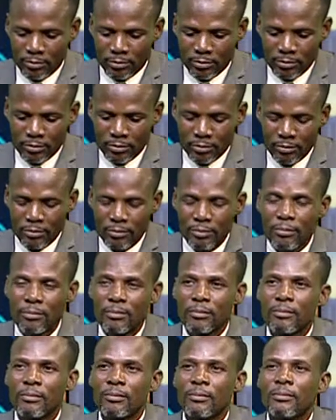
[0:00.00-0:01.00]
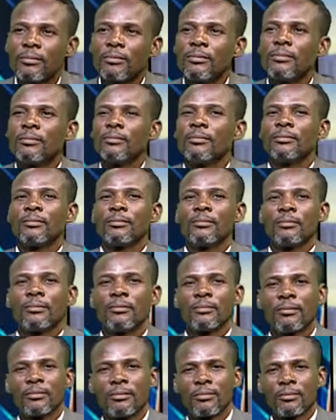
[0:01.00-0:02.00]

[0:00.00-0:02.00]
No words are spoken by the person on screen.